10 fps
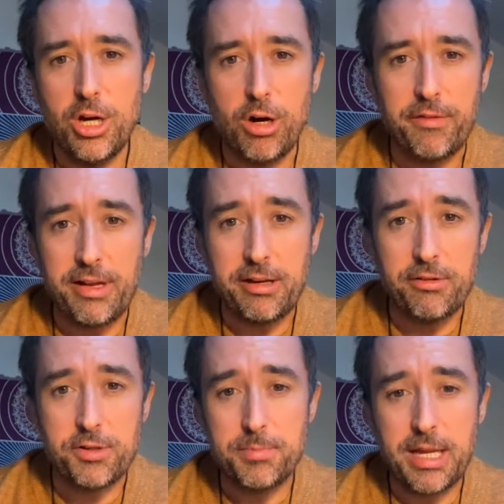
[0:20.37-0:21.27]
or if any of
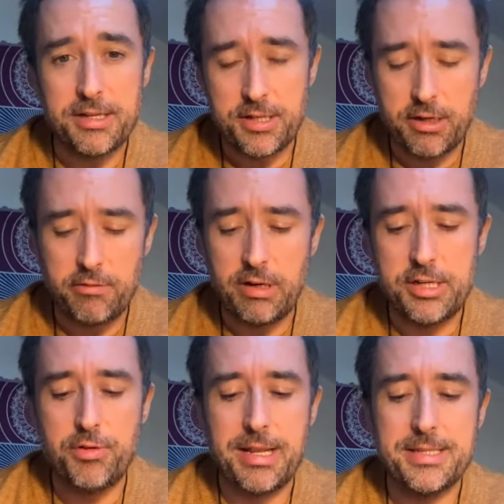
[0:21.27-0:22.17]
those planets are currently
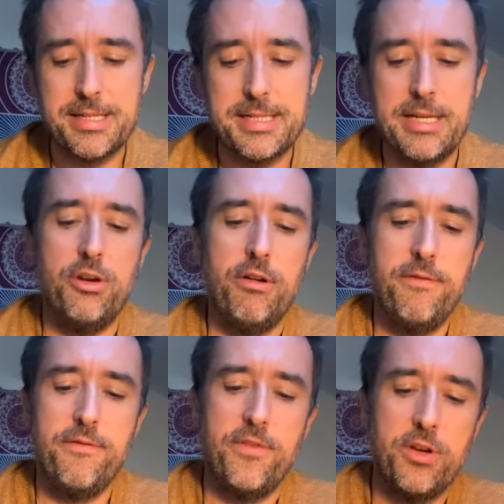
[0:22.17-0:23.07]
transiting your
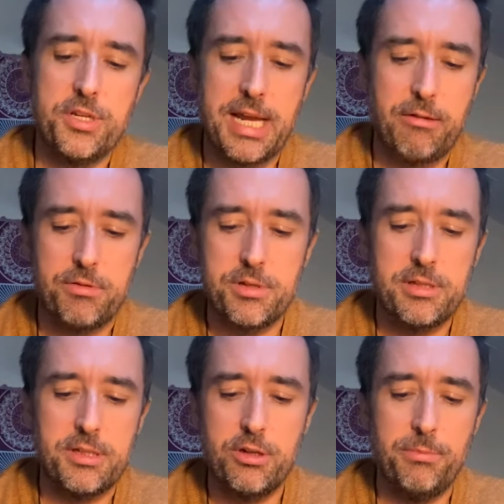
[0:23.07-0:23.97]
first house,
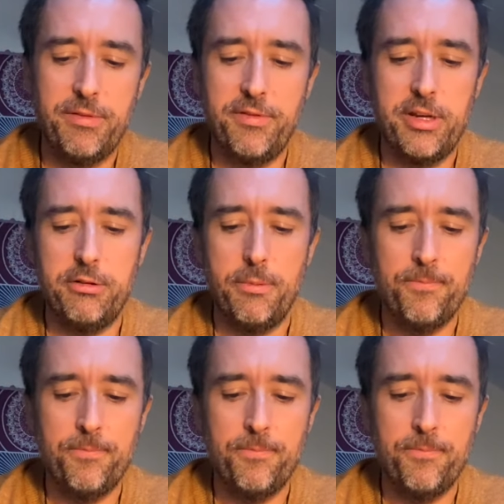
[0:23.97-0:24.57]
this could be for you.